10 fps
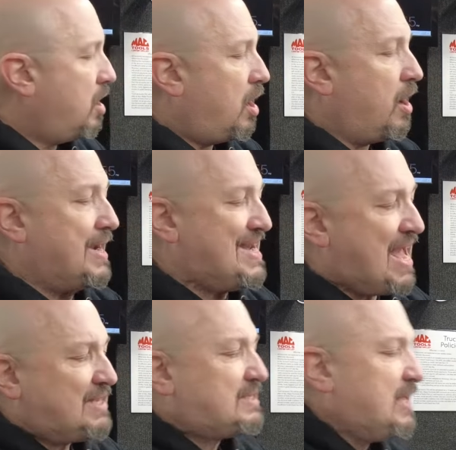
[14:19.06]
All right,
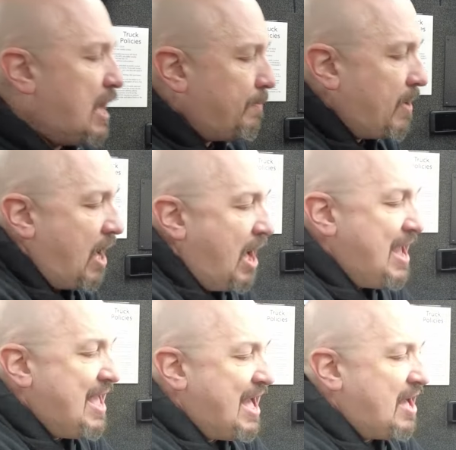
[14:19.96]
next up, I
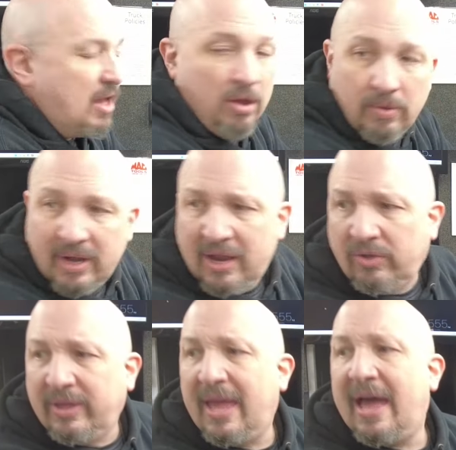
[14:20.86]
have oh, and I
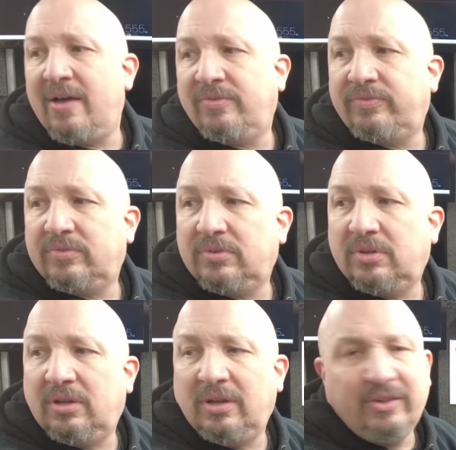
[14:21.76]
only have
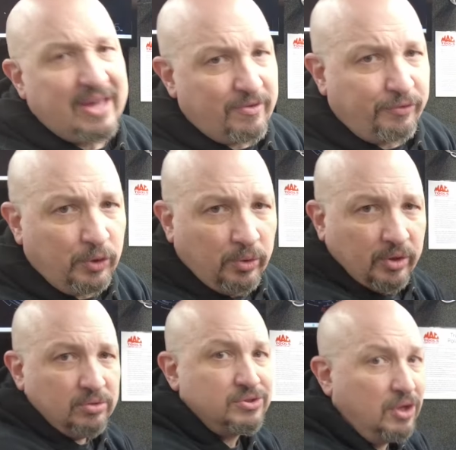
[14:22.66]
I only have a few of
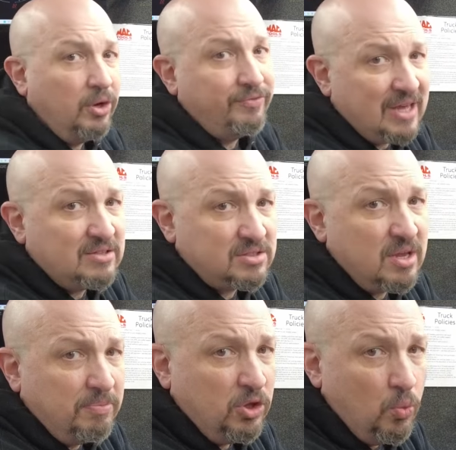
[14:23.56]
those, so if that's
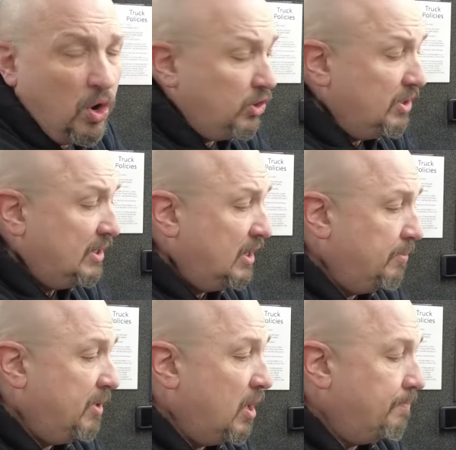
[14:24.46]
something you want, you need to
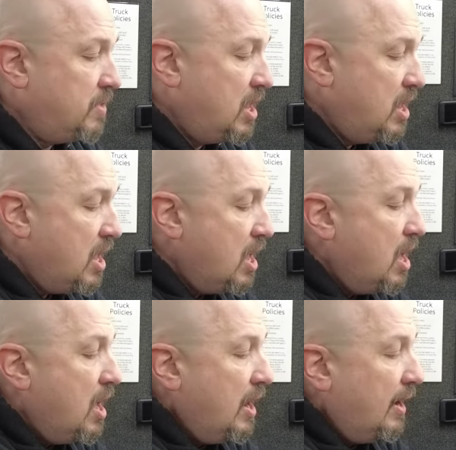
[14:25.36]
hit me up.
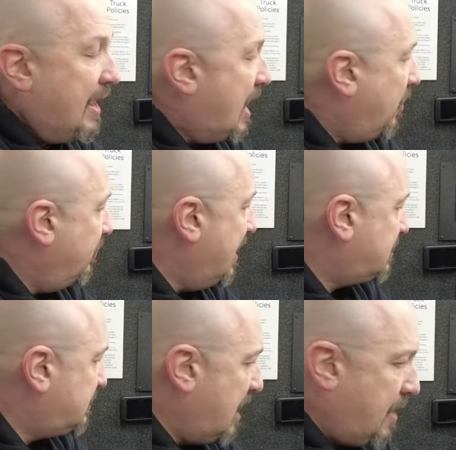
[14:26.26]
Now,
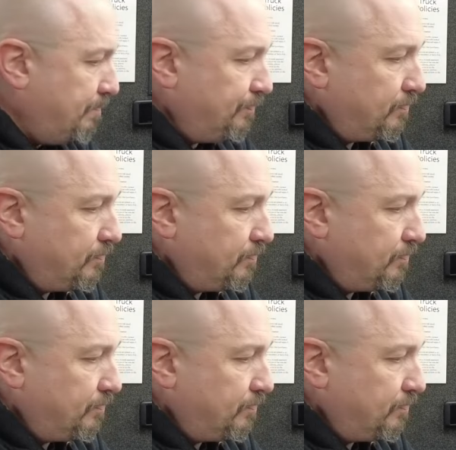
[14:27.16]
next up,